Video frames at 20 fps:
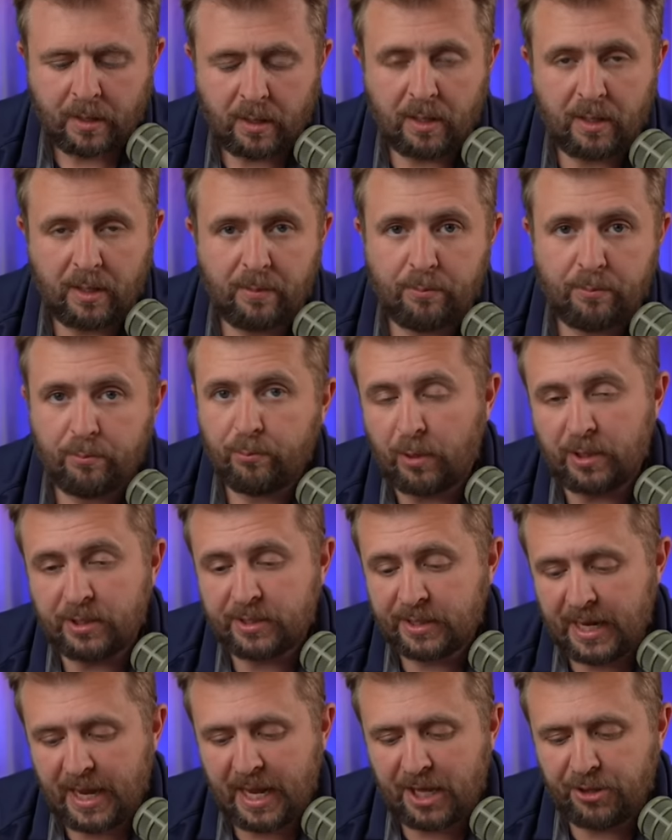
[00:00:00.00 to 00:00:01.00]
Once
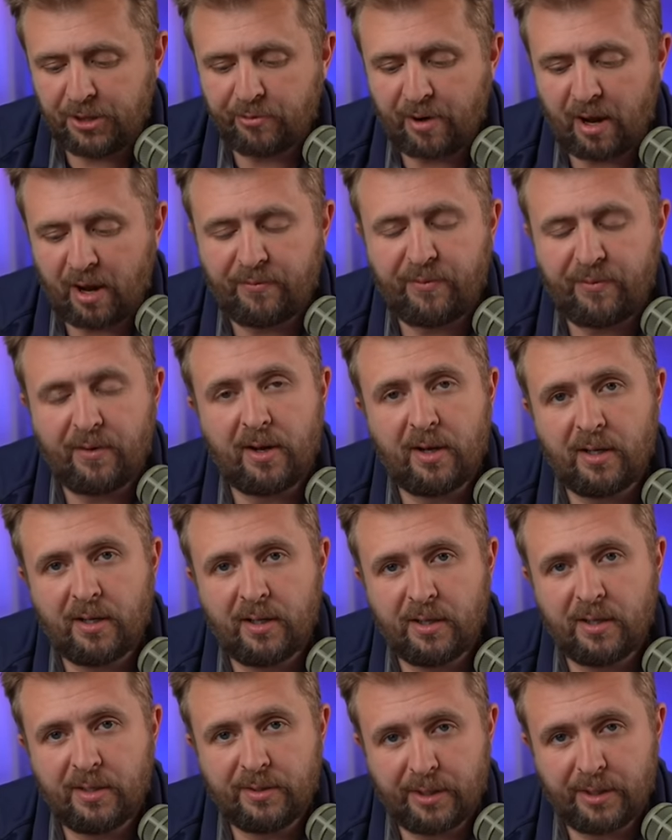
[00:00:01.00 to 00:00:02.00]
they enter
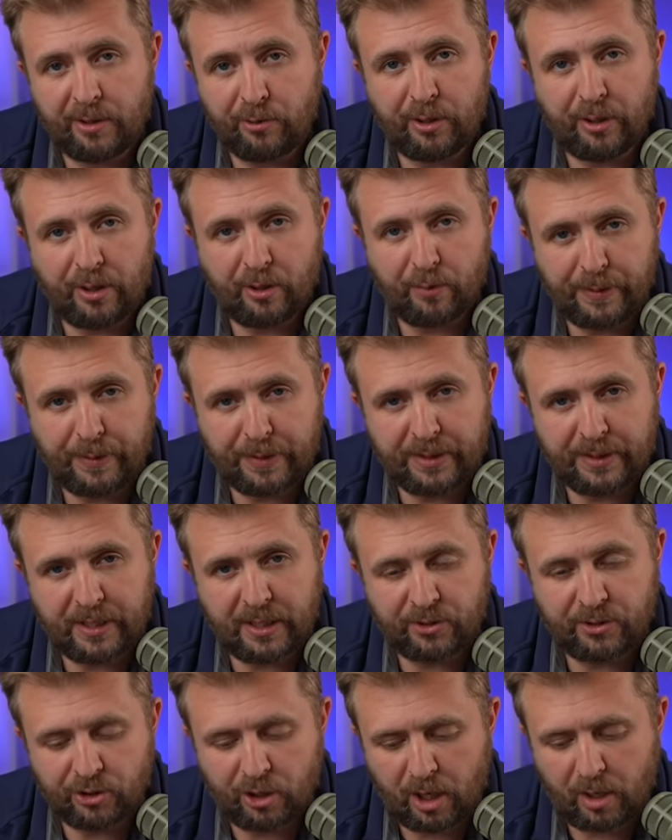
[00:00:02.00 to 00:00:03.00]
Rafah, they're going to complete
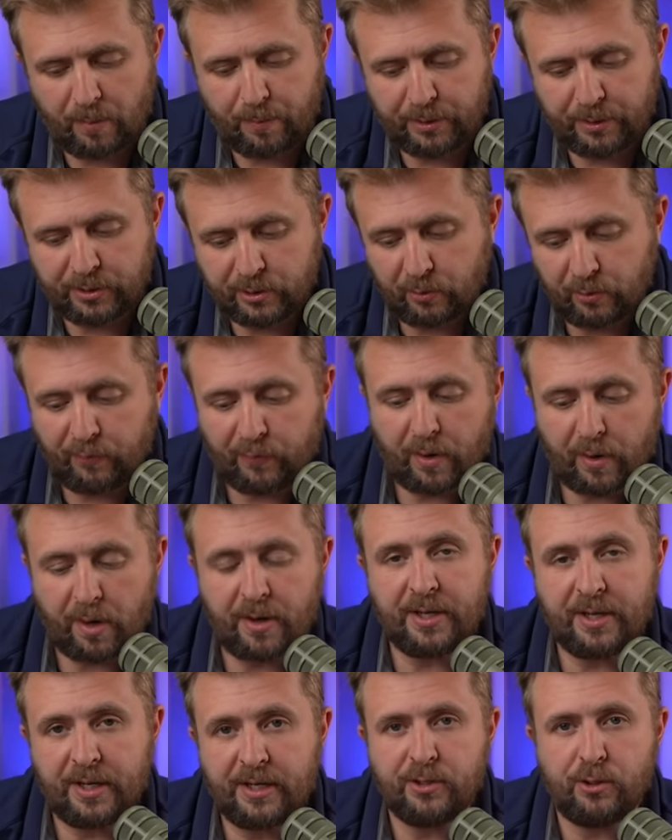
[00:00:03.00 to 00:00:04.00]
that job, but so far
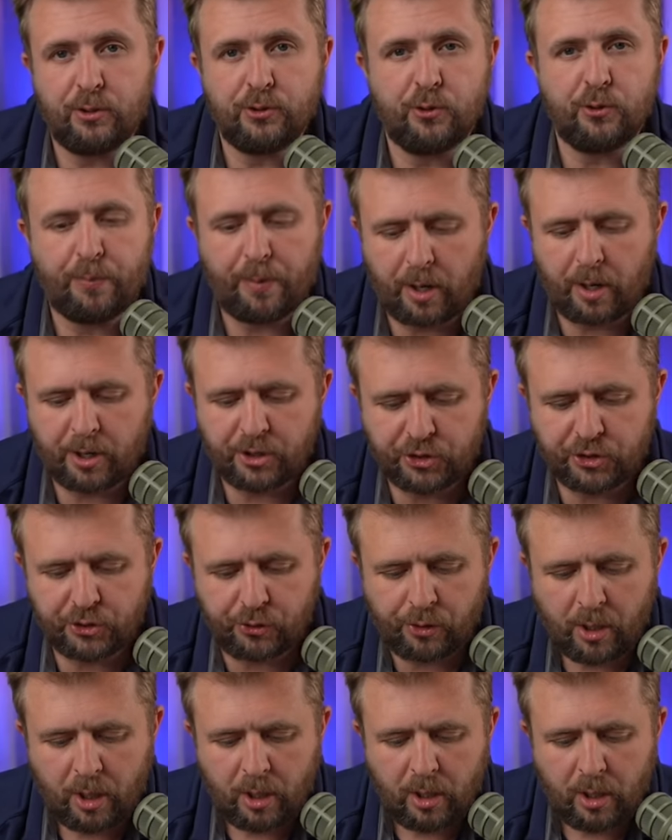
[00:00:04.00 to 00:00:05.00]
it is also
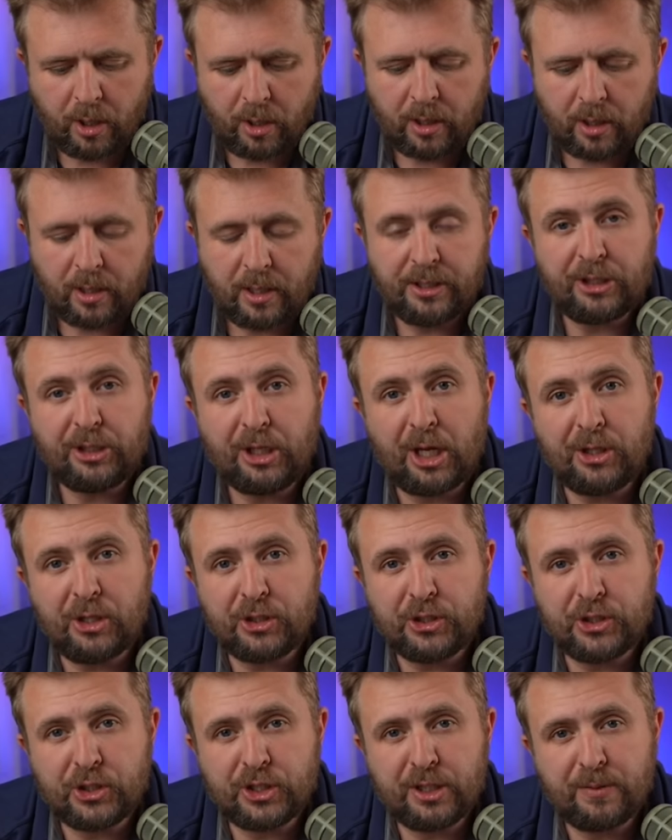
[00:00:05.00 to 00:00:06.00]
partial. The
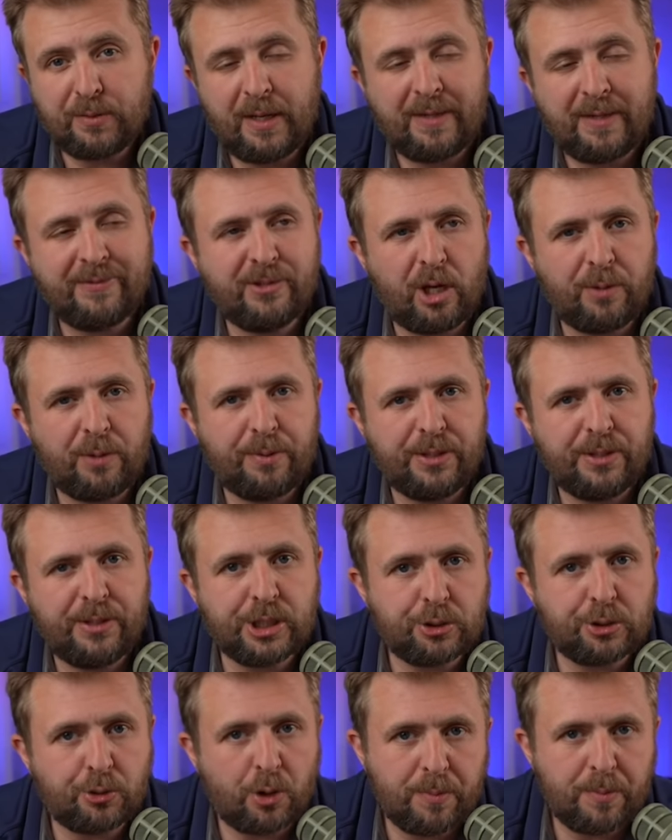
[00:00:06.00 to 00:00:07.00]
tunnel system has not been
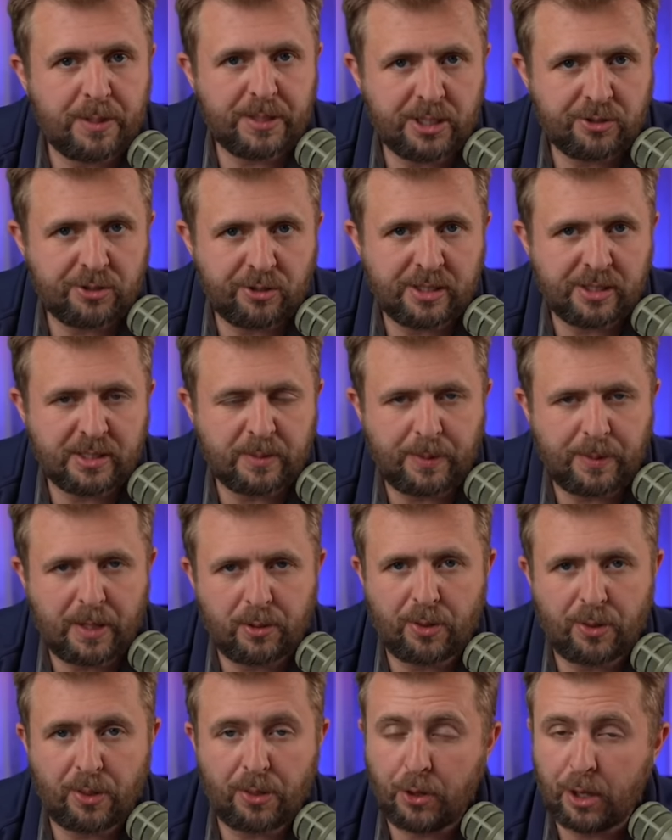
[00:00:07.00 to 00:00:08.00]
destroyed by the Israelis.
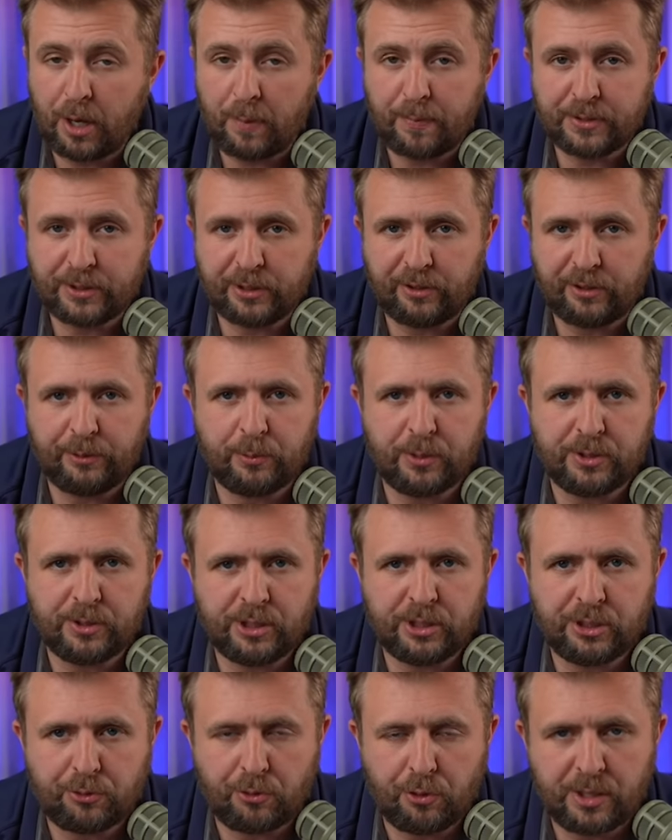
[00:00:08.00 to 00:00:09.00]
About 30% of it was
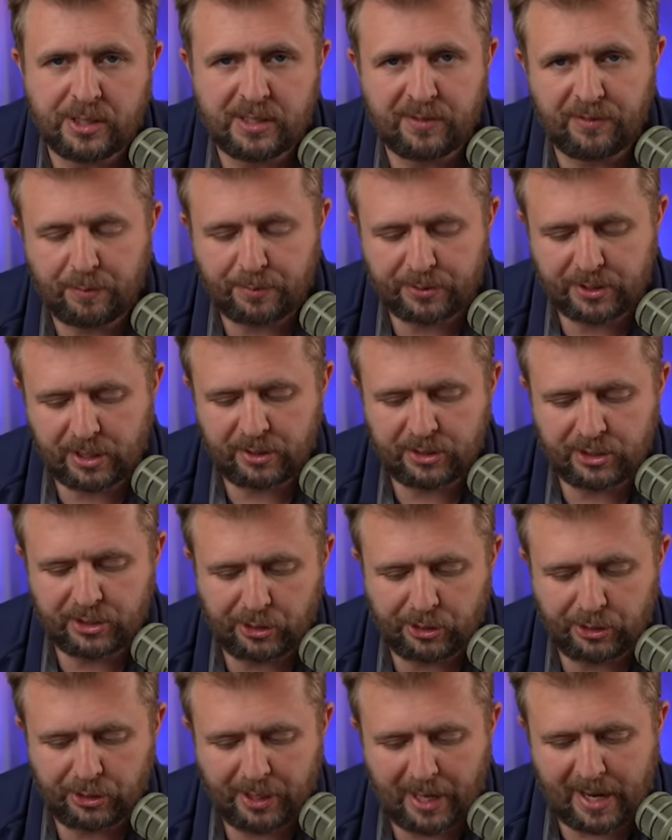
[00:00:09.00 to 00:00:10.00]
destroyed. 70% is
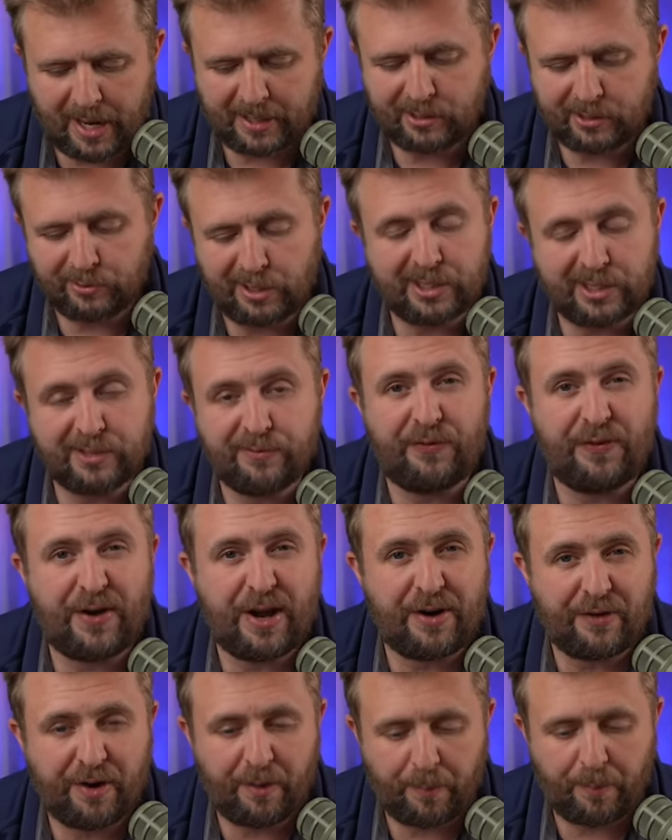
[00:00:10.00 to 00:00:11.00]
still intact, so that's
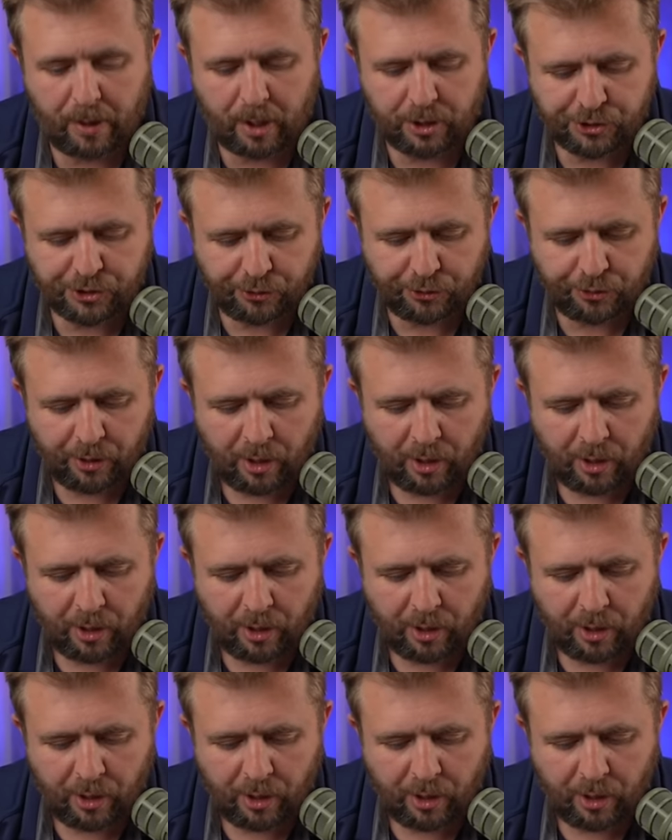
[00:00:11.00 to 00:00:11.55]
very, very partial.